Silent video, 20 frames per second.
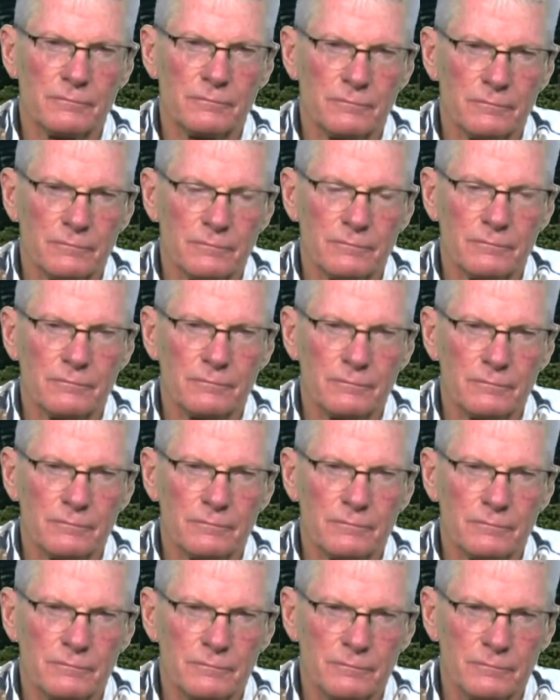
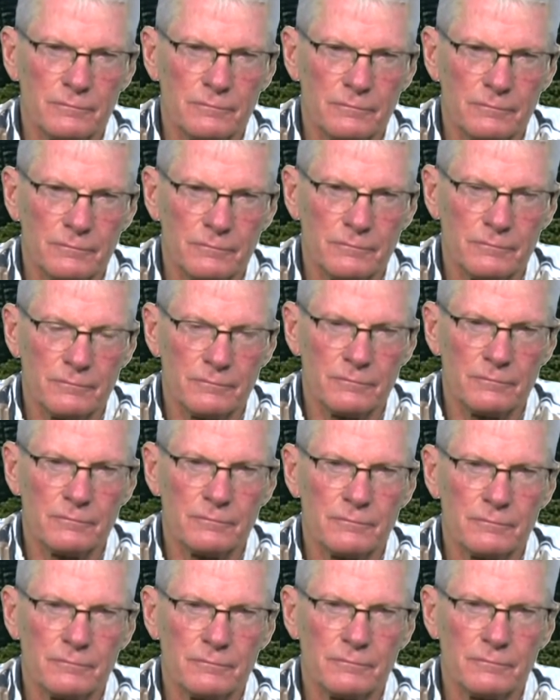
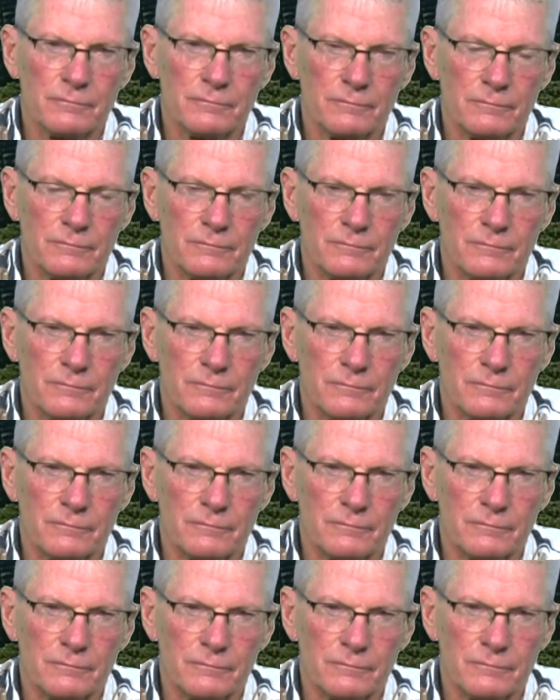
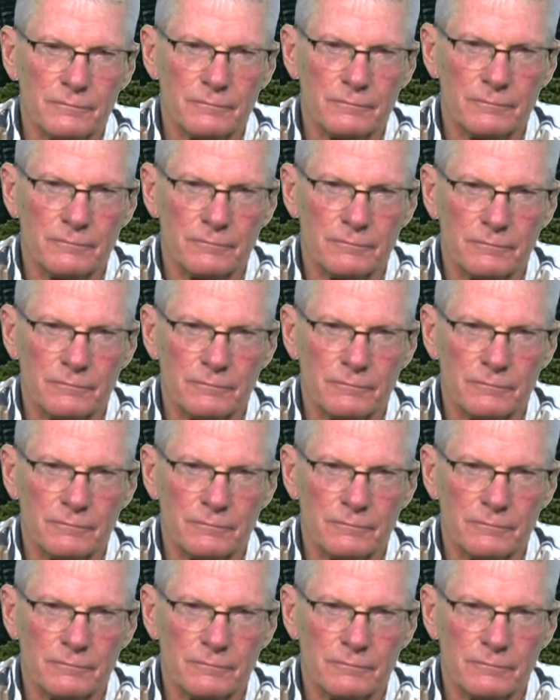(not speaking)